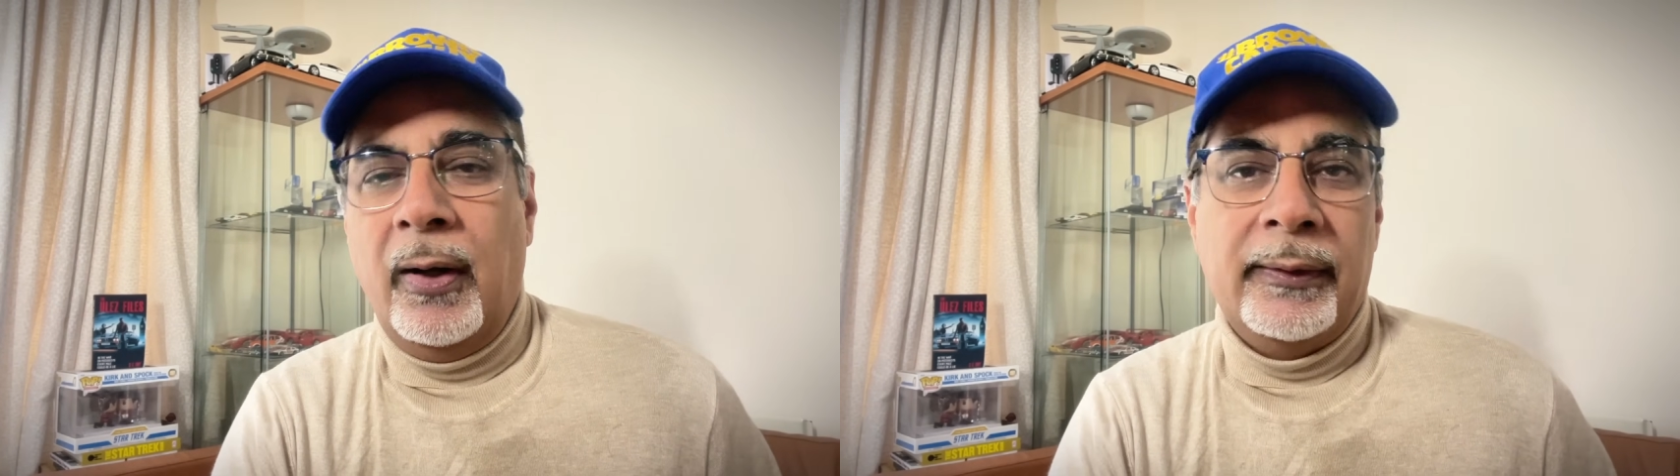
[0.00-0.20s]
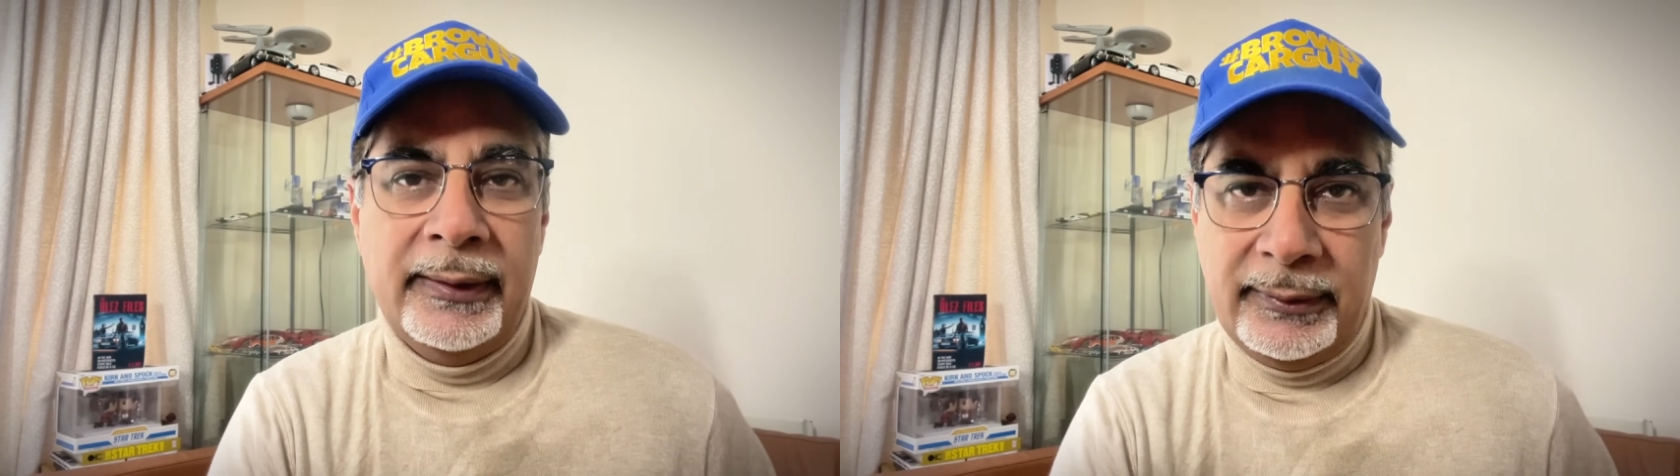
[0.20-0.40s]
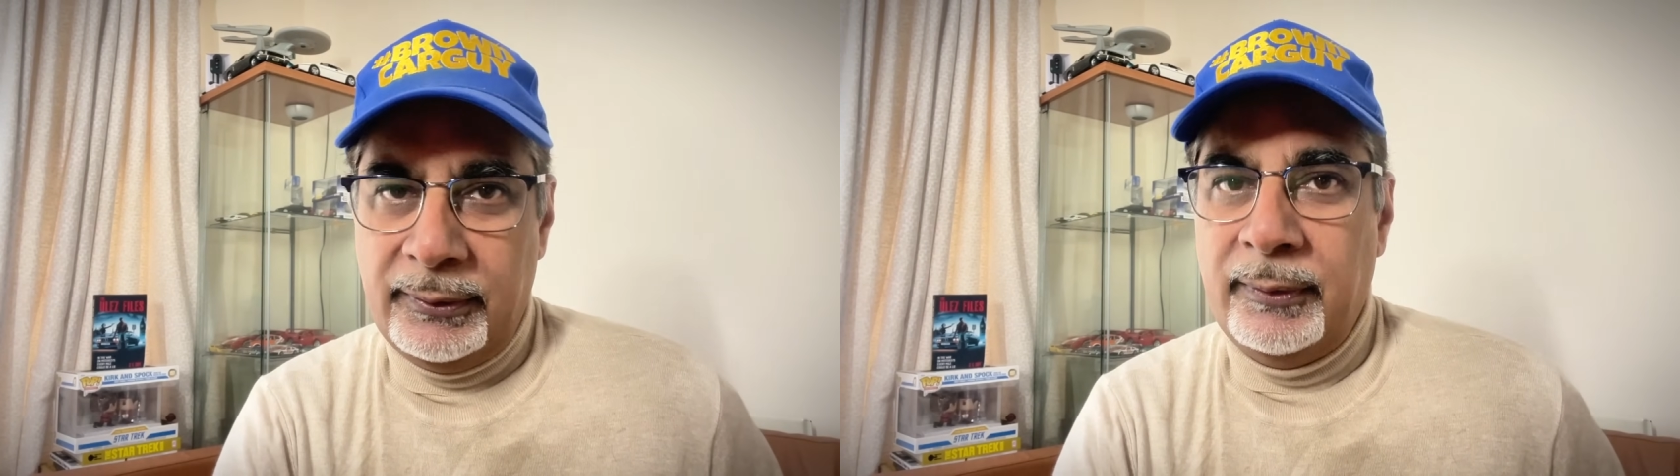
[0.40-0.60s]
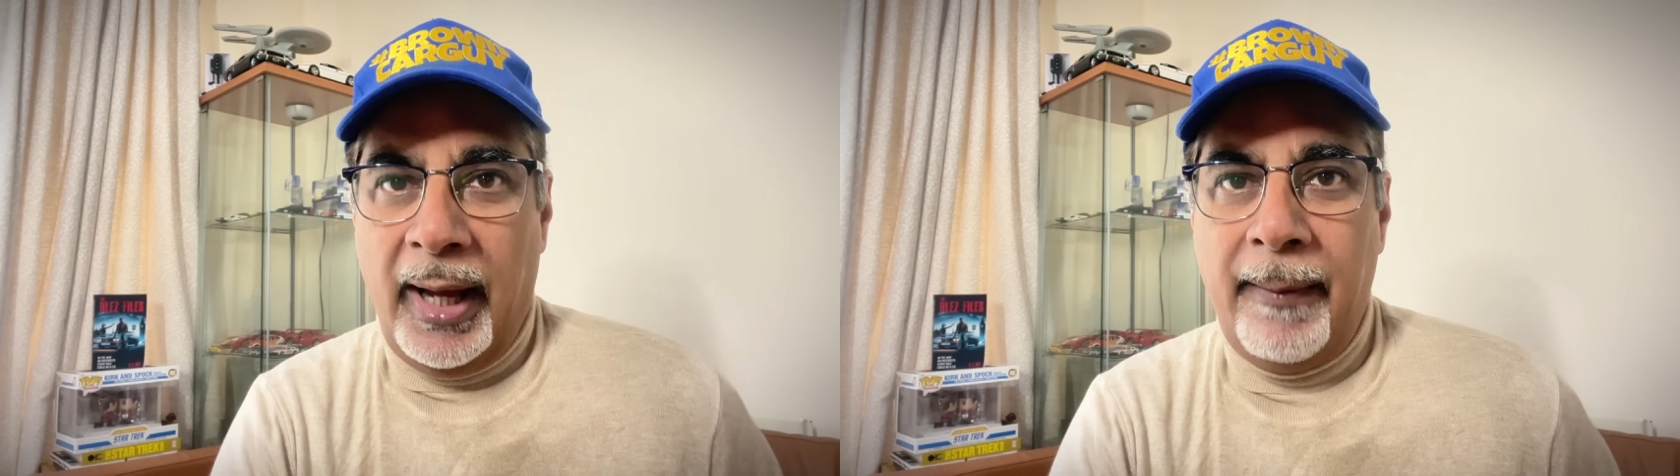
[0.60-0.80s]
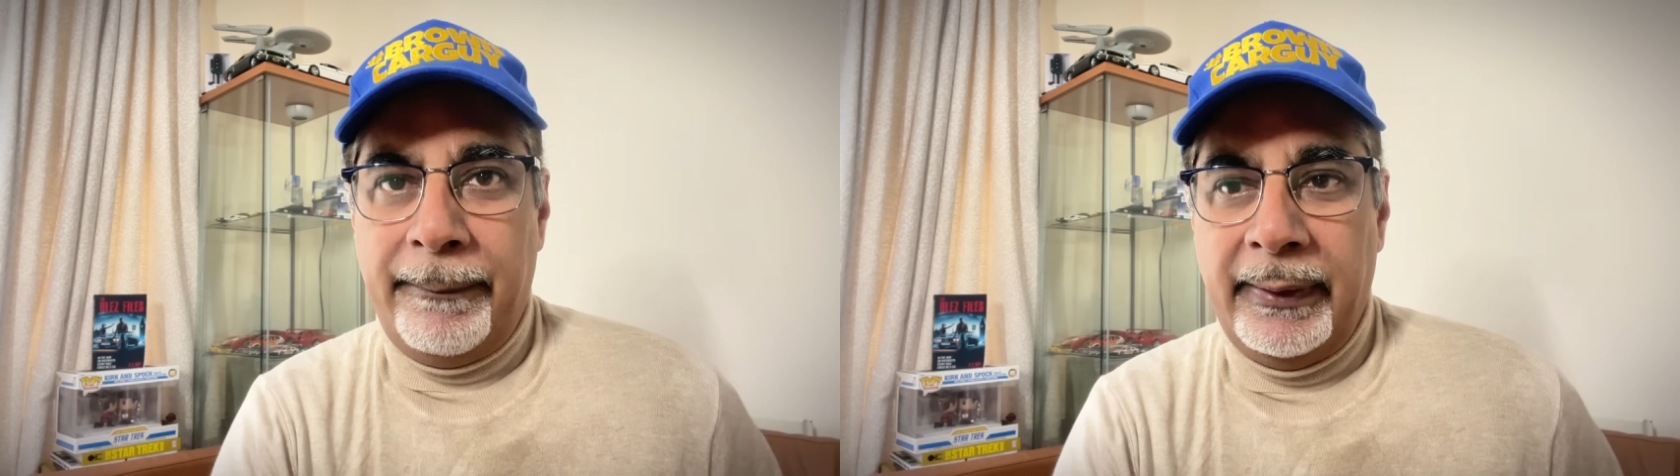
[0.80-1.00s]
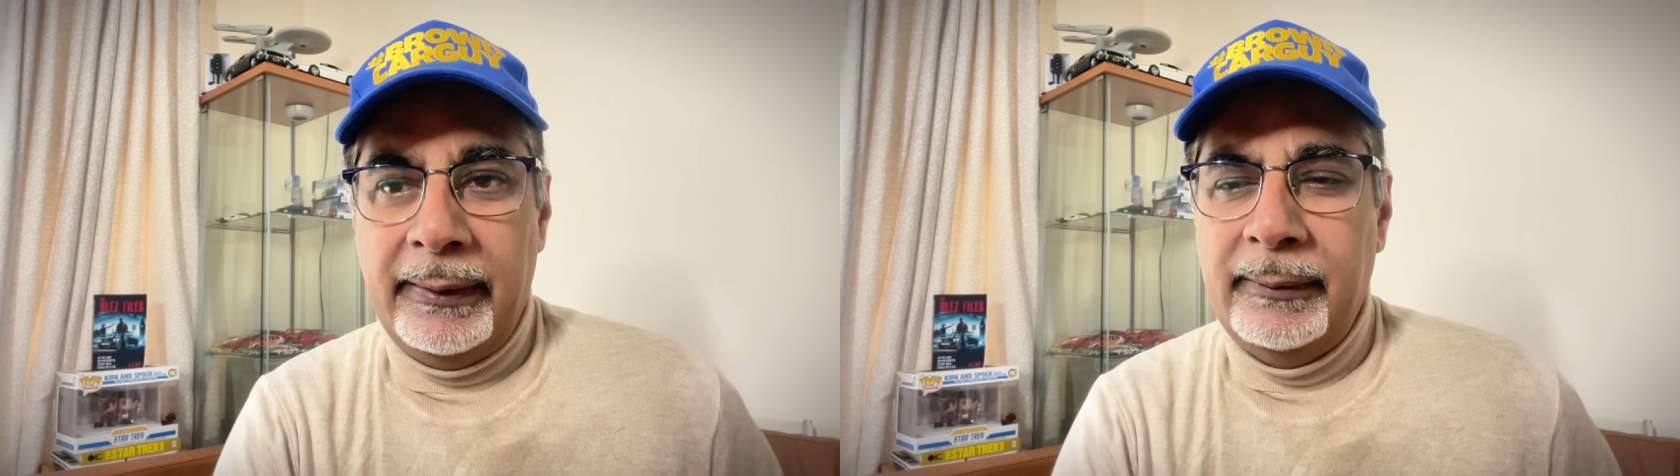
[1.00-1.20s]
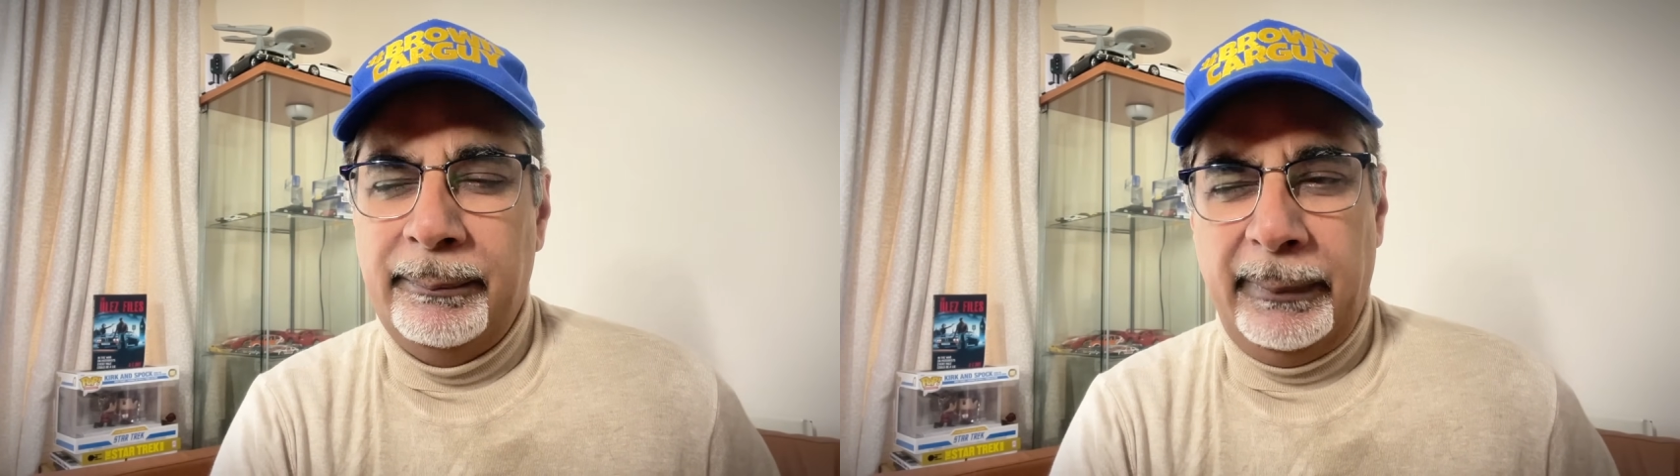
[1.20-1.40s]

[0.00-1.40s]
oh, this could happen,